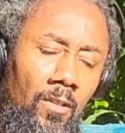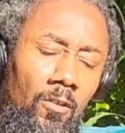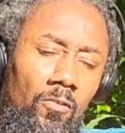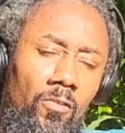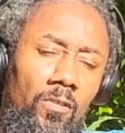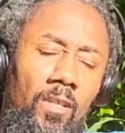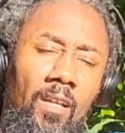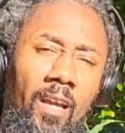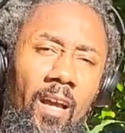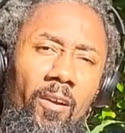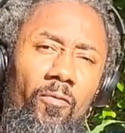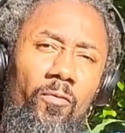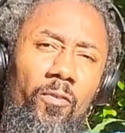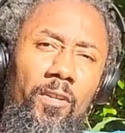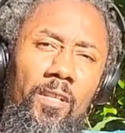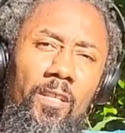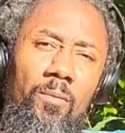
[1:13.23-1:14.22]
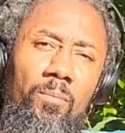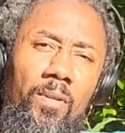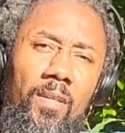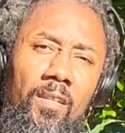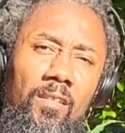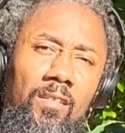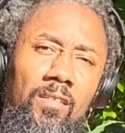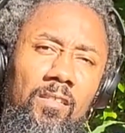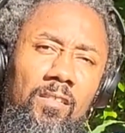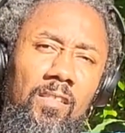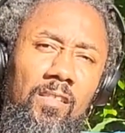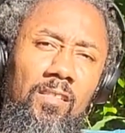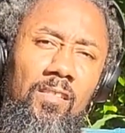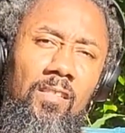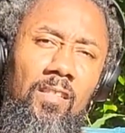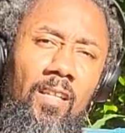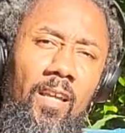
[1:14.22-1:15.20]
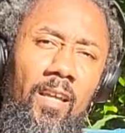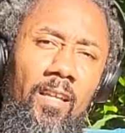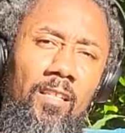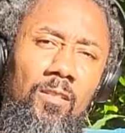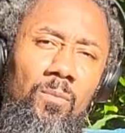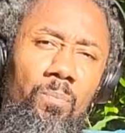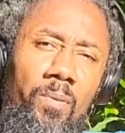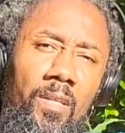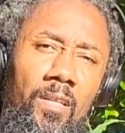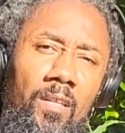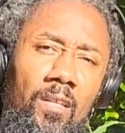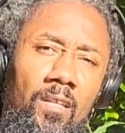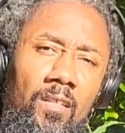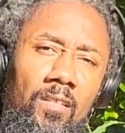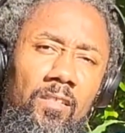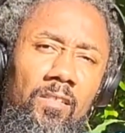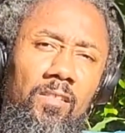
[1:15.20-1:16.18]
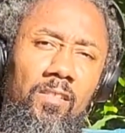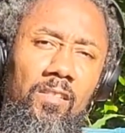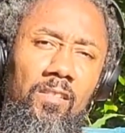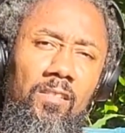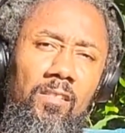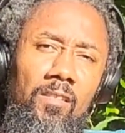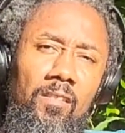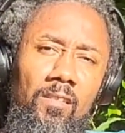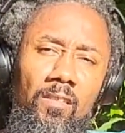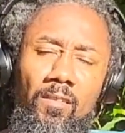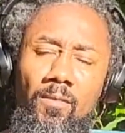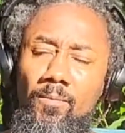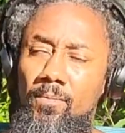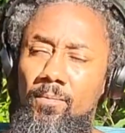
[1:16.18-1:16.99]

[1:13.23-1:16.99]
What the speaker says: the only thing I've really been consistent at is being inconsistent.